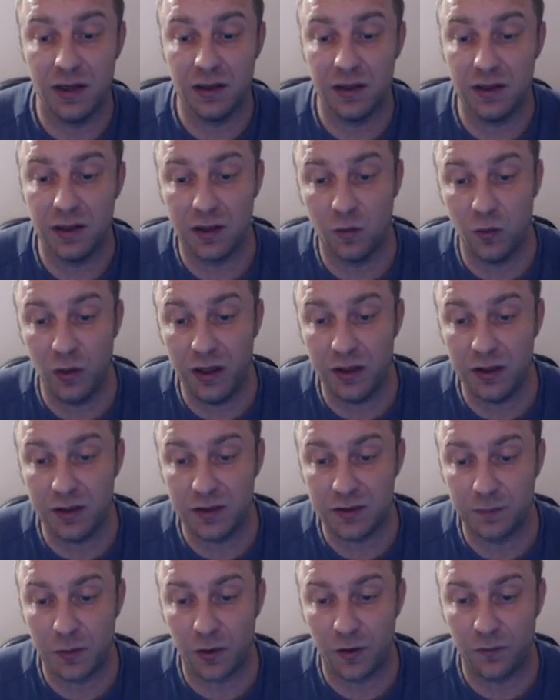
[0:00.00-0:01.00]
The queen
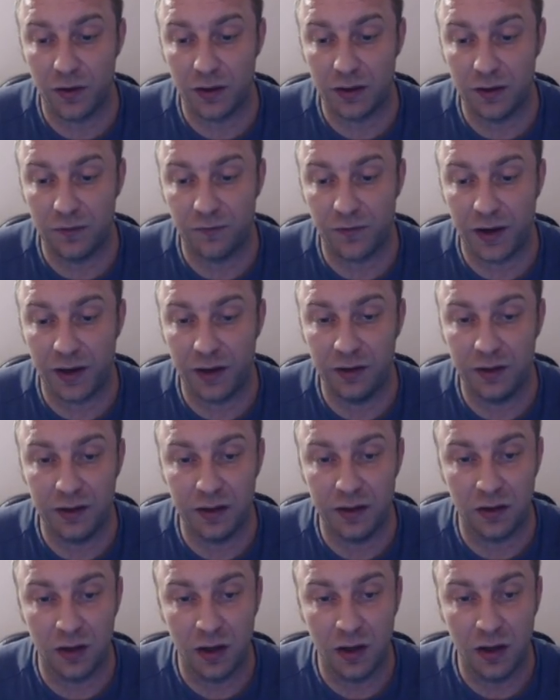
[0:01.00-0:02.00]
is perfectly fine
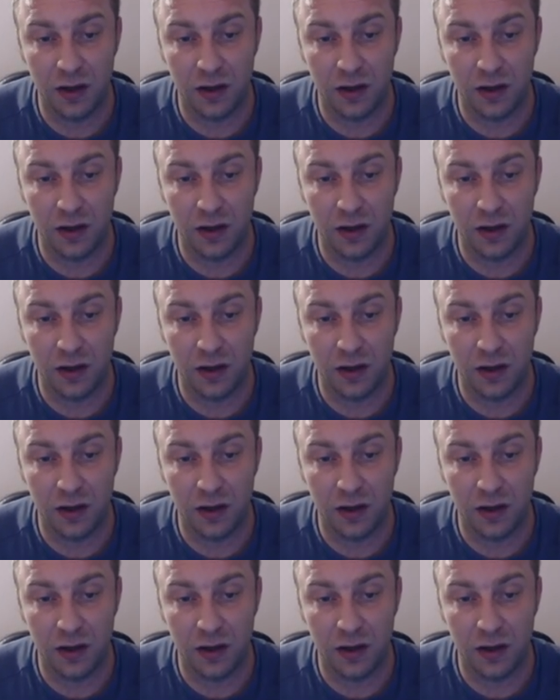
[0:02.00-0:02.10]
here,